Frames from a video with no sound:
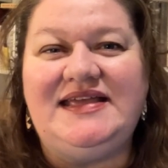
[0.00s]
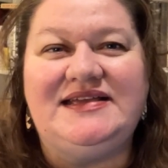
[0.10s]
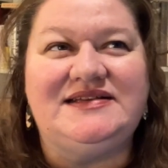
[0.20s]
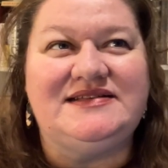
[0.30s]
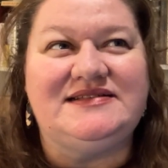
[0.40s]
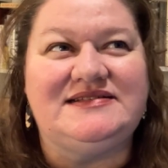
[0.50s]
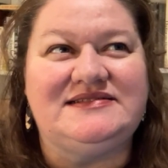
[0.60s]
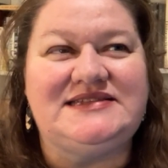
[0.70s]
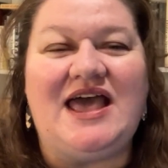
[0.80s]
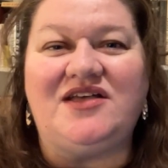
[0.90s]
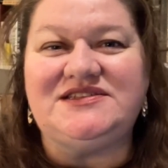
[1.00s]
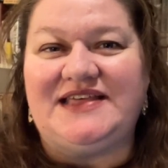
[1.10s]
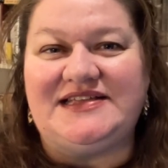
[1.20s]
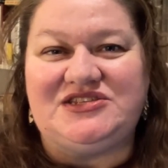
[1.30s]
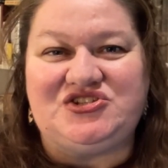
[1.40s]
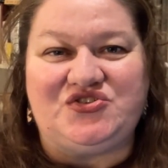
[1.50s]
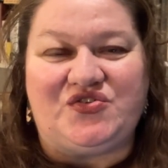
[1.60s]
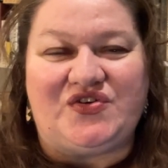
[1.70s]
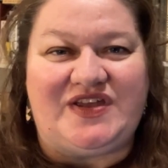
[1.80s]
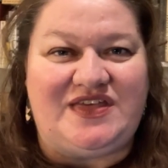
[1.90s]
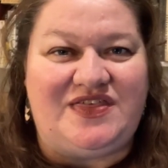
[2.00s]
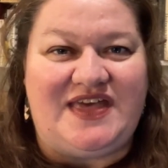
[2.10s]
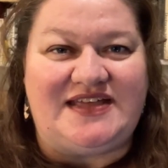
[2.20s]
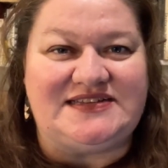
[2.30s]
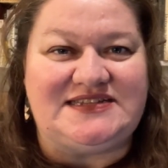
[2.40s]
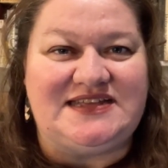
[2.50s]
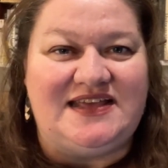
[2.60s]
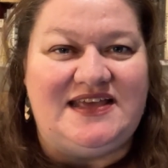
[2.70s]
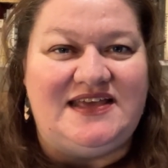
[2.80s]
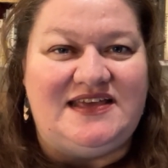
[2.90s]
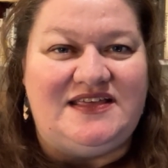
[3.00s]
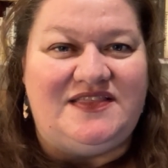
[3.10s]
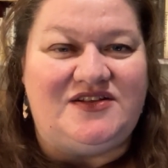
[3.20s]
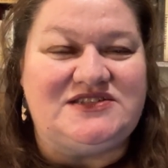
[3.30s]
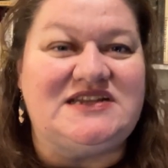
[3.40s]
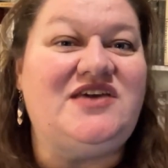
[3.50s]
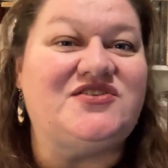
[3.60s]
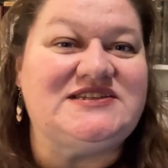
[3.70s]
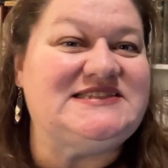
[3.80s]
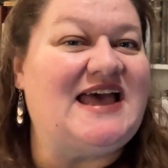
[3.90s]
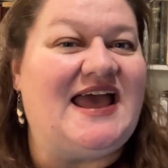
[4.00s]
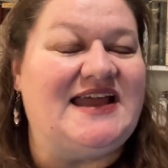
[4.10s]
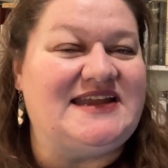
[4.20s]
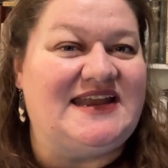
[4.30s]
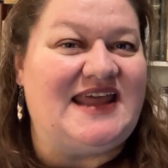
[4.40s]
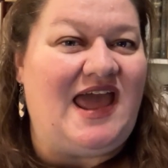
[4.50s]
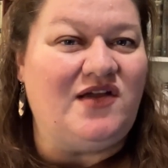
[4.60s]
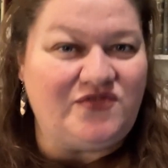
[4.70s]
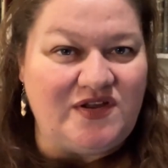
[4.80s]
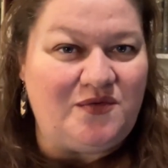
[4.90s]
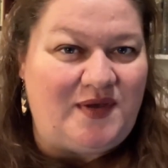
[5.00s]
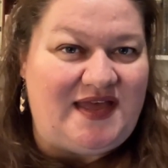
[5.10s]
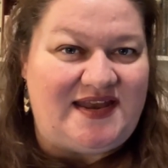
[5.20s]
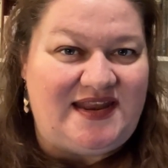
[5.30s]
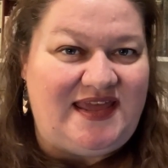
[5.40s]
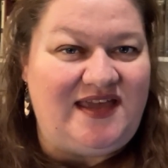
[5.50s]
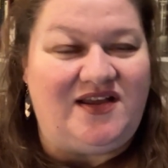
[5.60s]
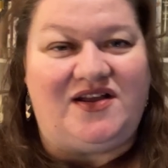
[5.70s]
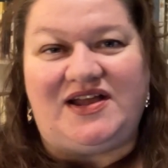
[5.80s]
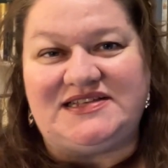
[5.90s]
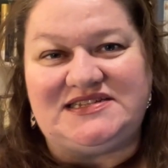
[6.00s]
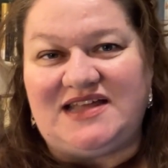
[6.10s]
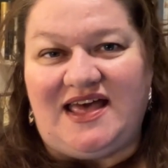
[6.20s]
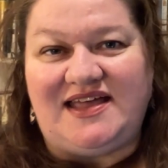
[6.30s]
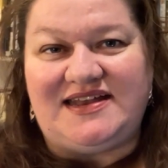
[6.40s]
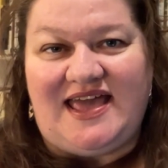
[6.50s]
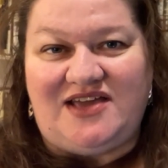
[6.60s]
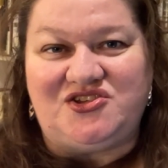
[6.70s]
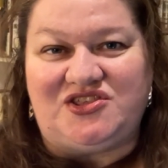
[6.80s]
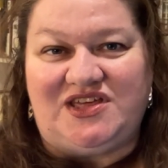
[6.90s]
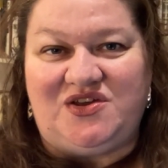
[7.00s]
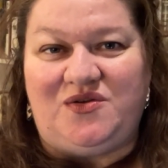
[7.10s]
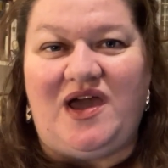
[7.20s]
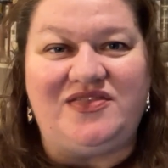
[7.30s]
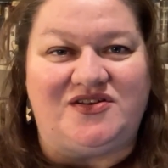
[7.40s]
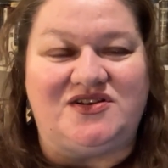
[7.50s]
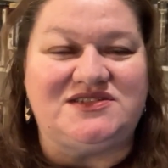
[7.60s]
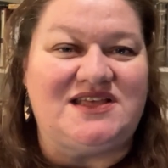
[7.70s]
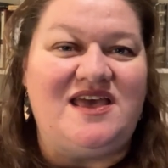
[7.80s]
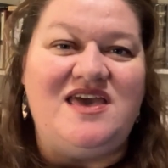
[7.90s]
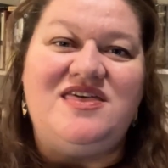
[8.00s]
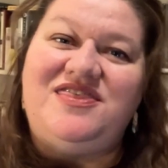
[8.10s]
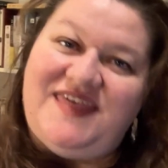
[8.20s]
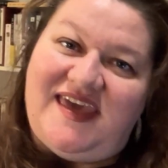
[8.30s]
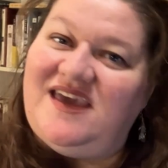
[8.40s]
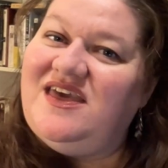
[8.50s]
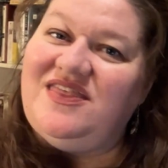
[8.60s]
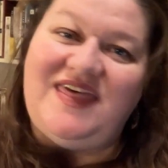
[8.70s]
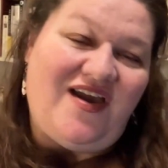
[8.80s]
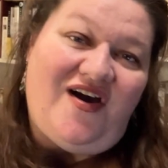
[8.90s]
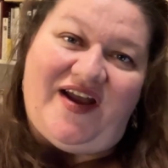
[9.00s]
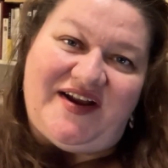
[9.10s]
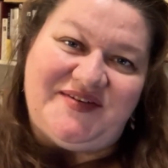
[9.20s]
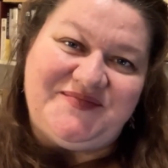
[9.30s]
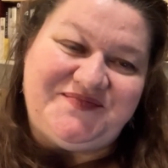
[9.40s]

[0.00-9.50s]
of tells that story that there's another side and everyone here is not actually who others think they are.